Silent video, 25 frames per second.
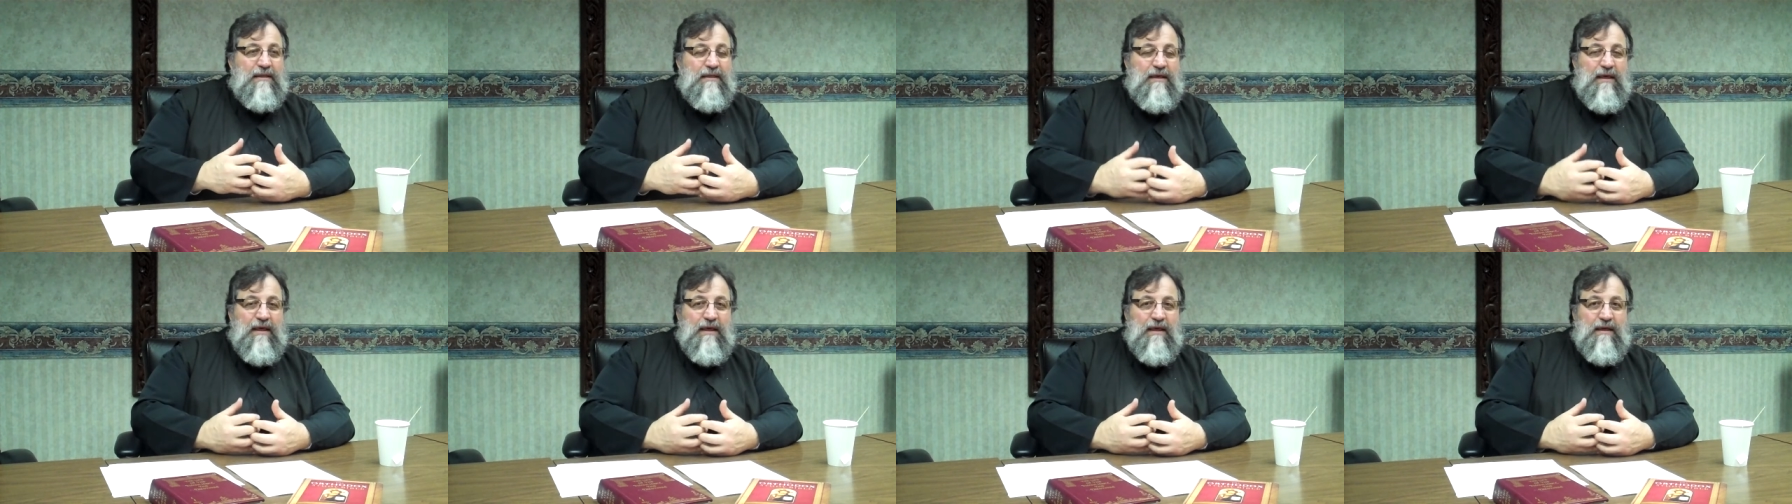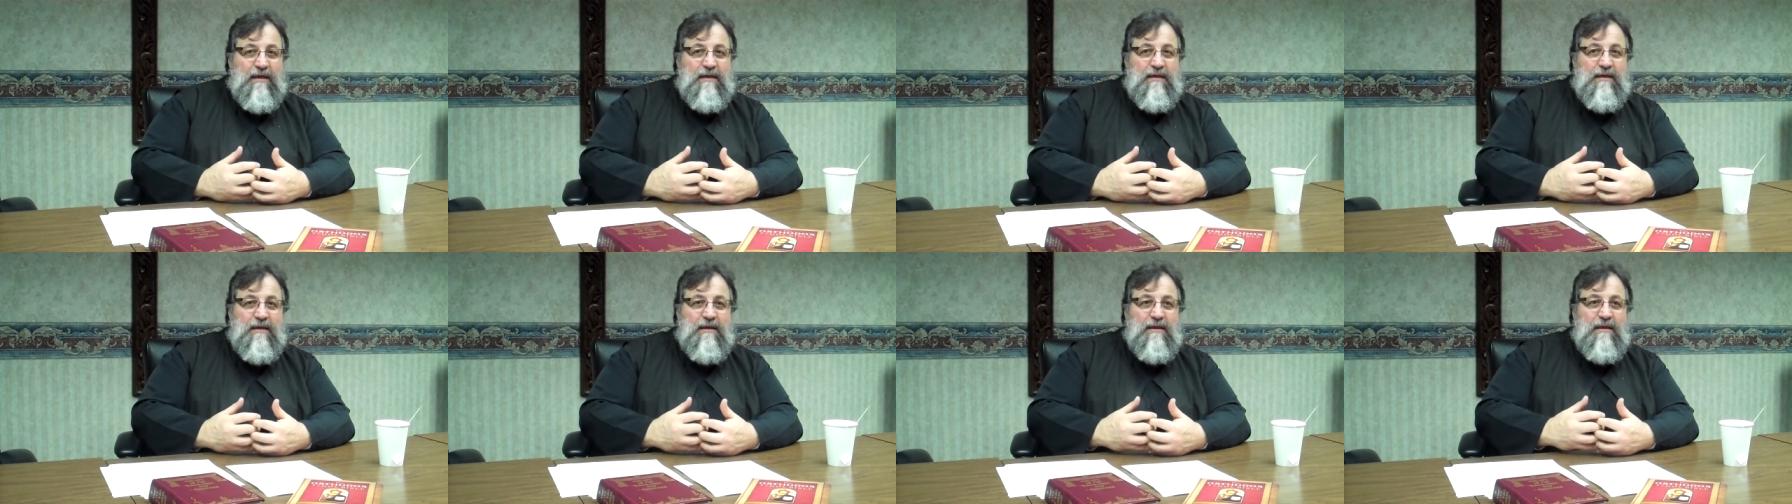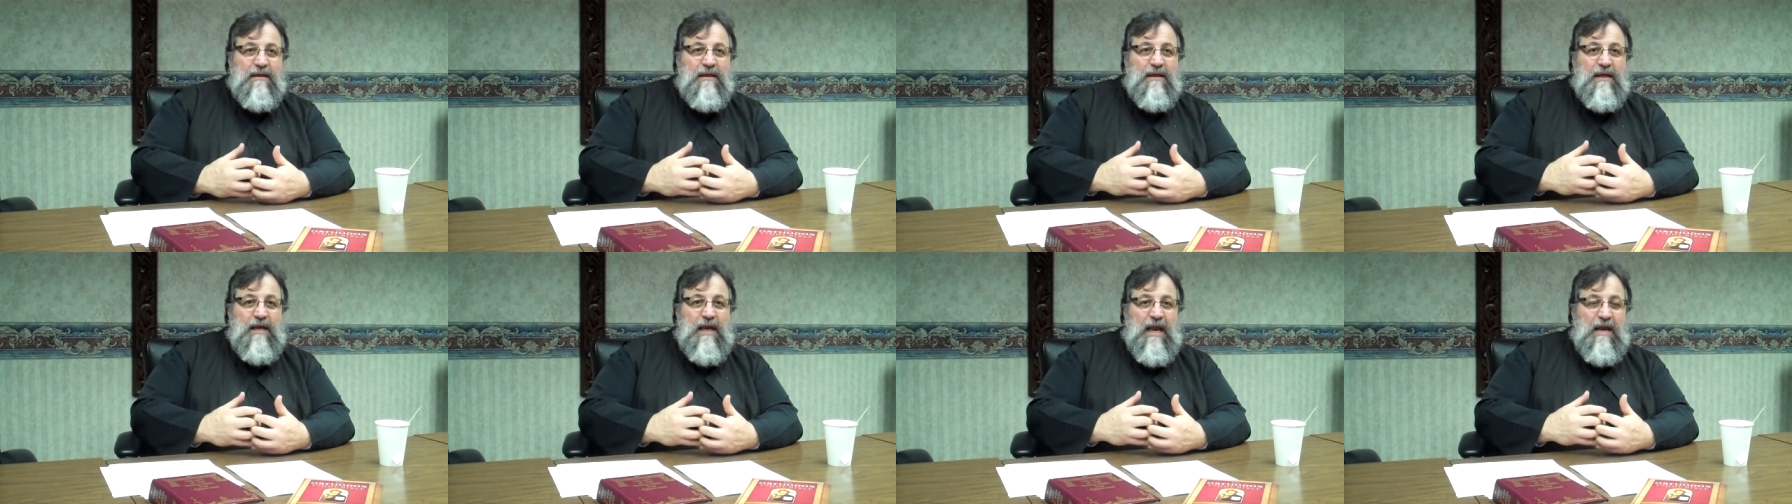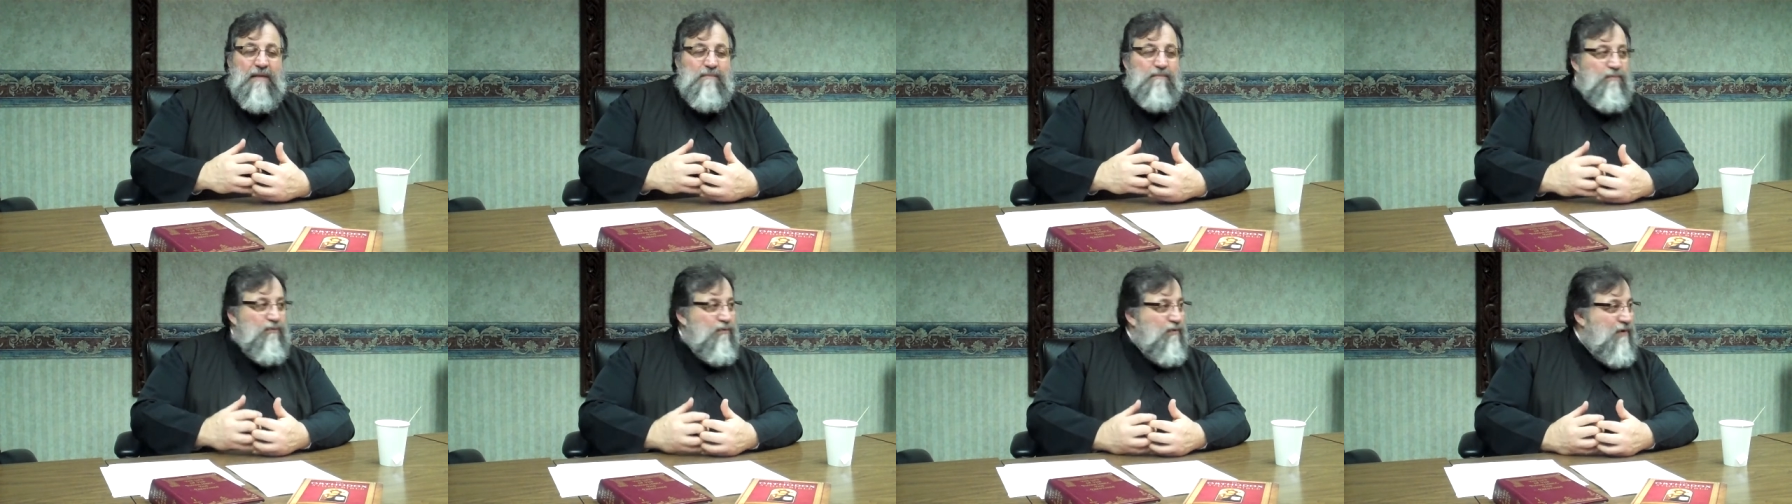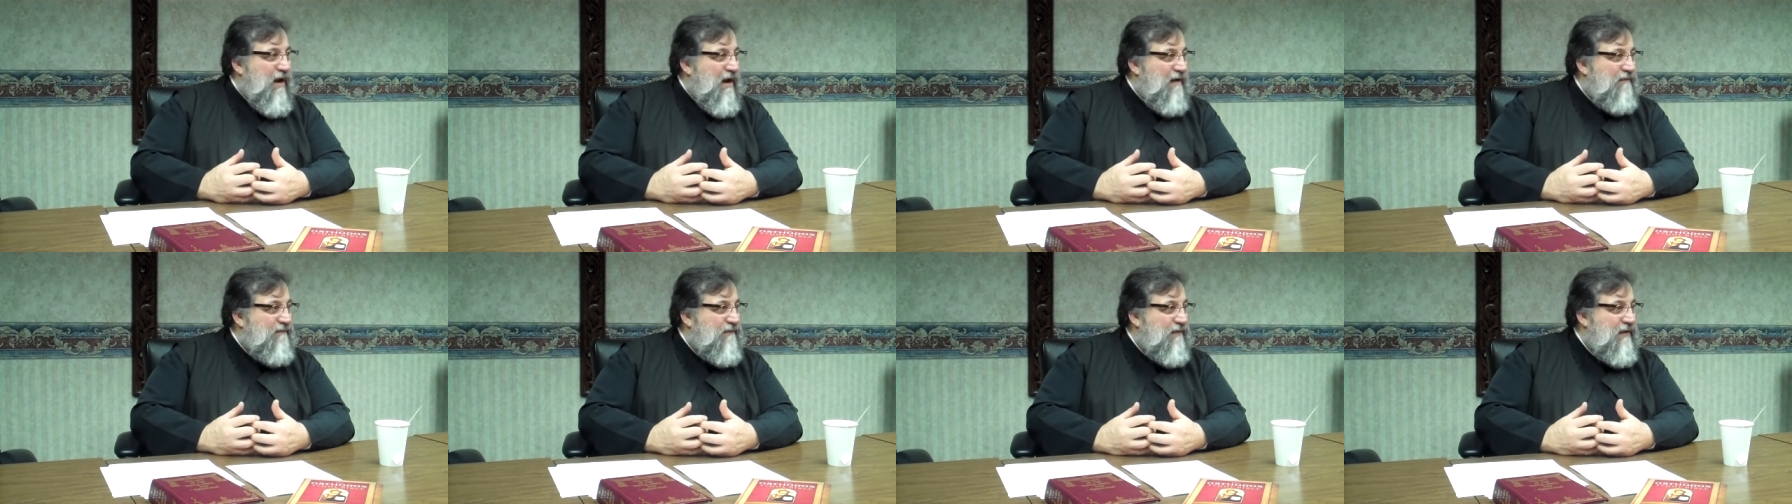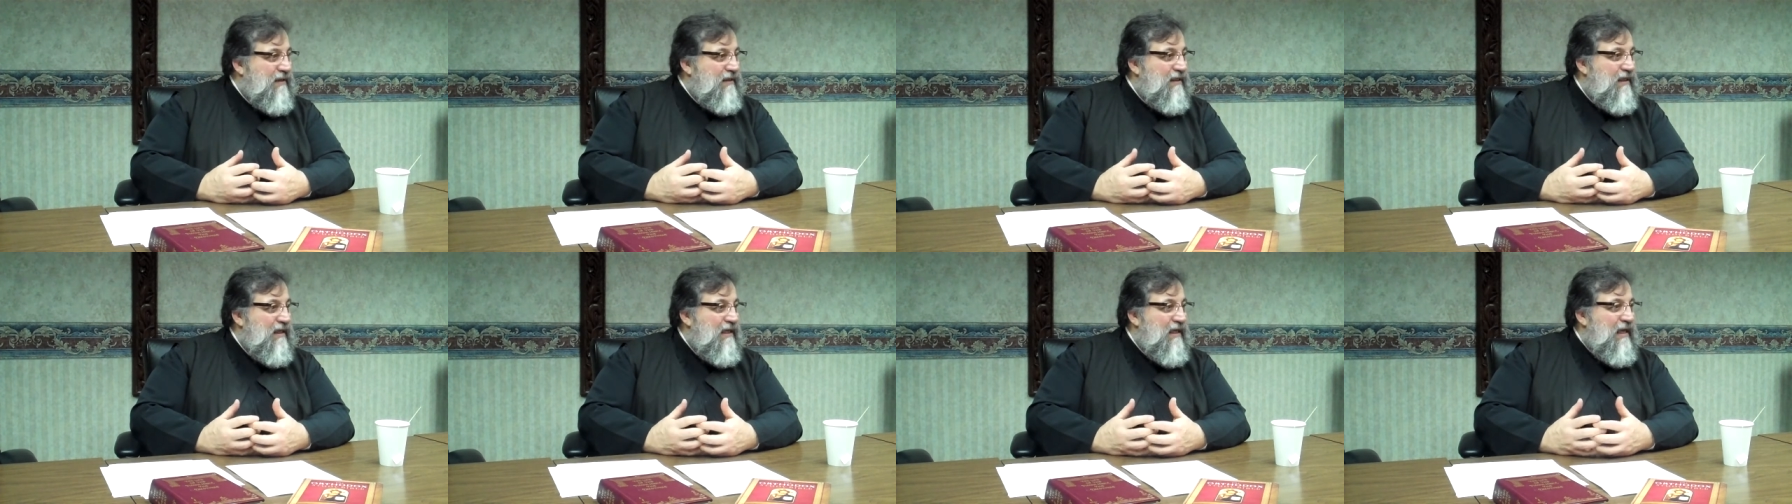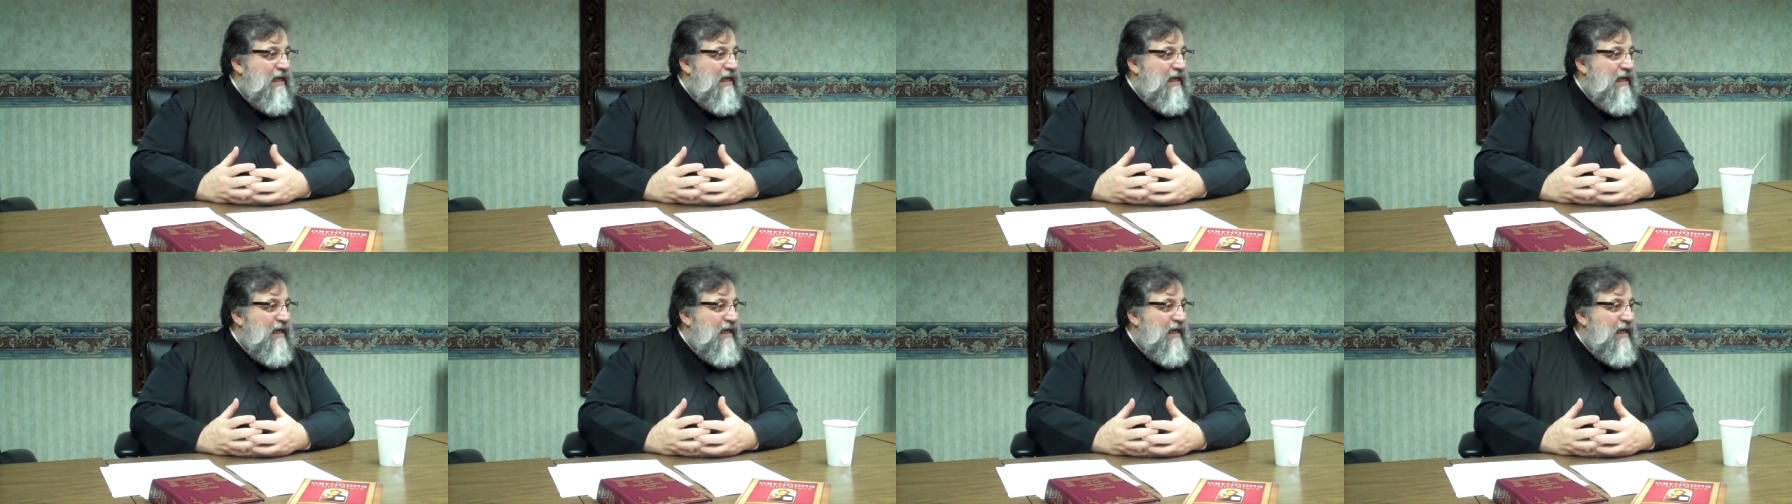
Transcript: king and prophet,